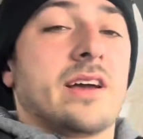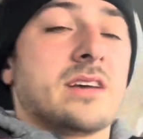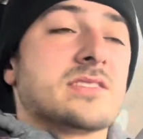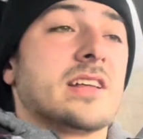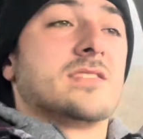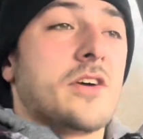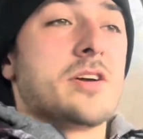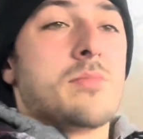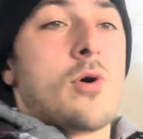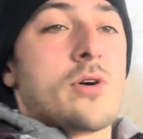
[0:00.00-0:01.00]
I said, it's
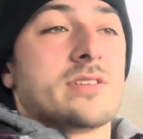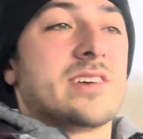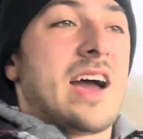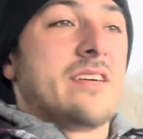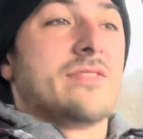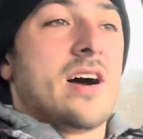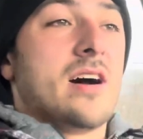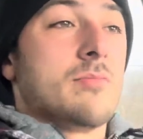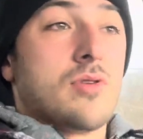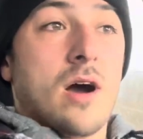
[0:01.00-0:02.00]
very important to have
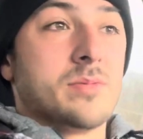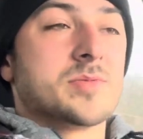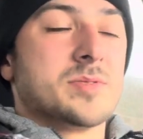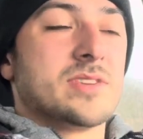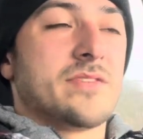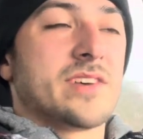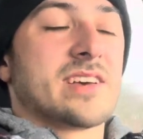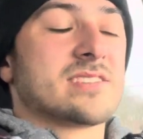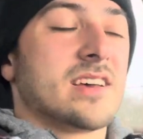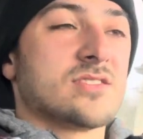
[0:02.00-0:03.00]
problem-specific
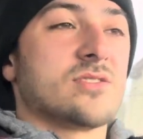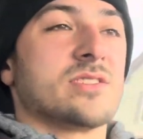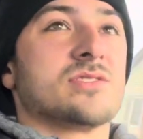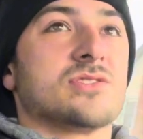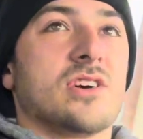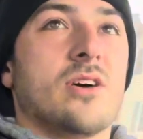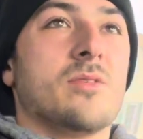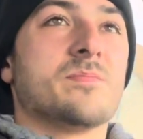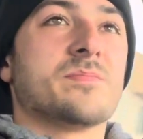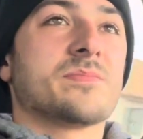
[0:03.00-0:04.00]
accessories.
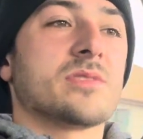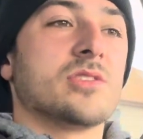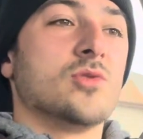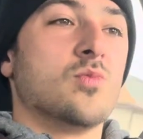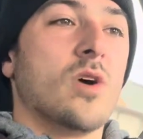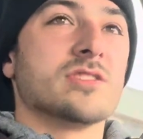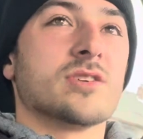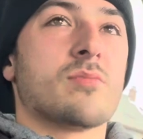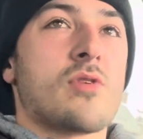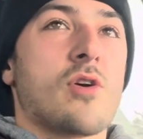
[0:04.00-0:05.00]
So you want
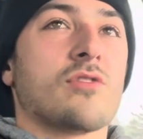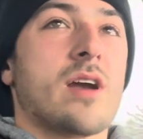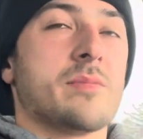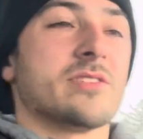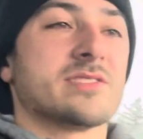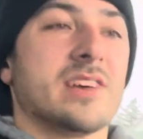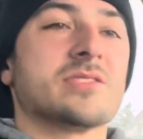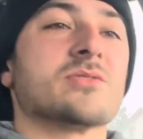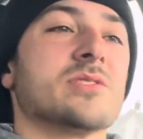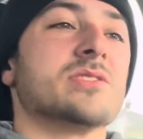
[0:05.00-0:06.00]
to program your
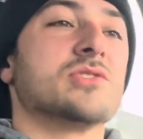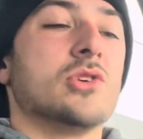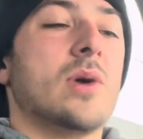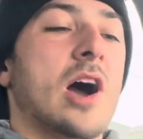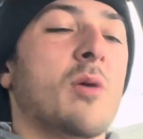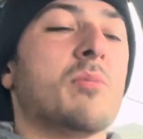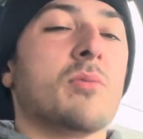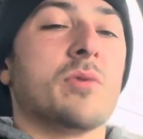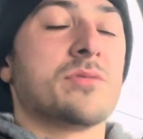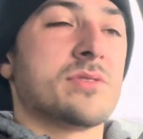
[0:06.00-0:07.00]
accessories to help
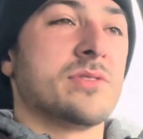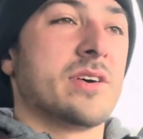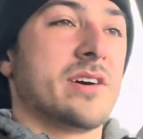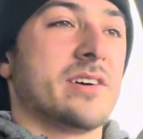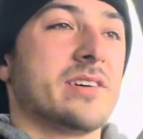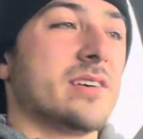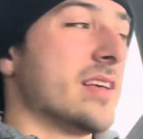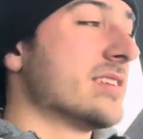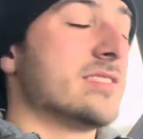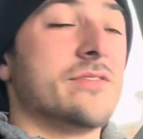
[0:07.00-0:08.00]
with the
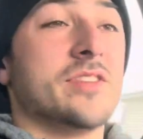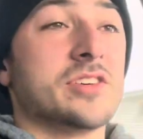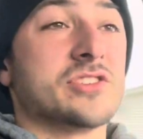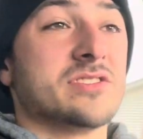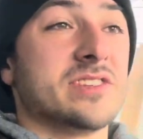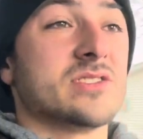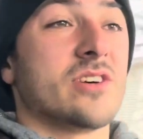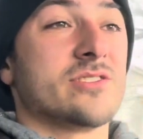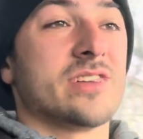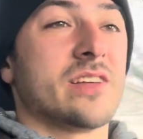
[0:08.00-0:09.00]
deficiencies
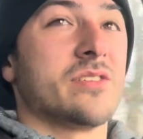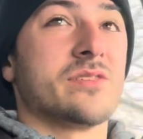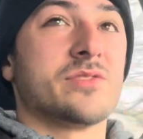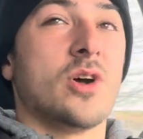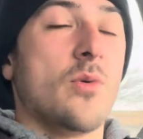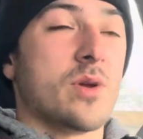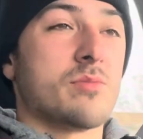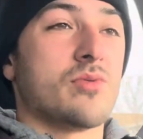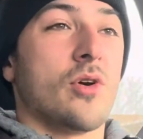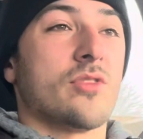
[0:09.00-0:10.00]
on your deadlift. You don't
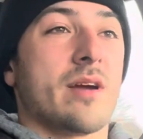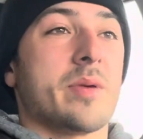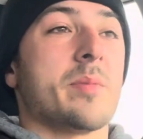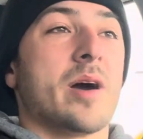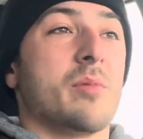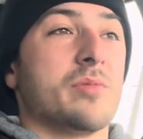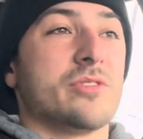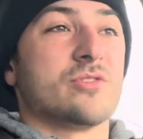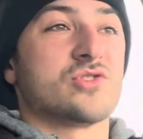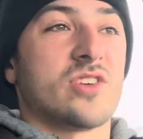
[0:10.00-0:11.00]
want to program them to help
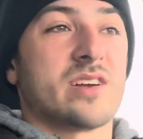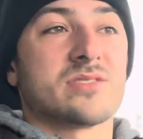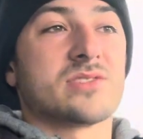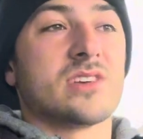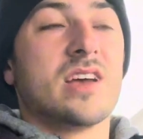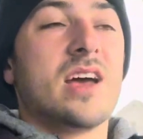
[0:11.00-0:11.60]
with your strengths.